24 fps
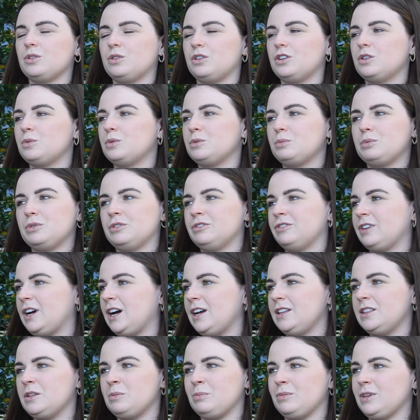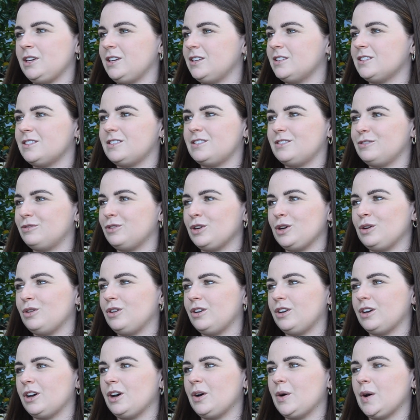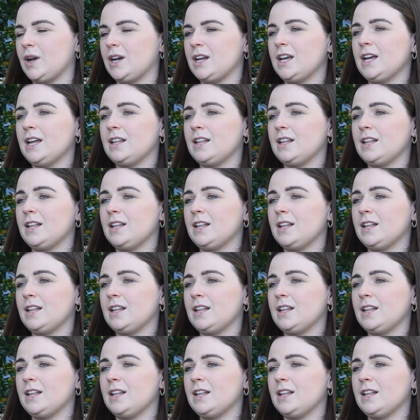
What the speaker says: the Lord will provide the means for you to go,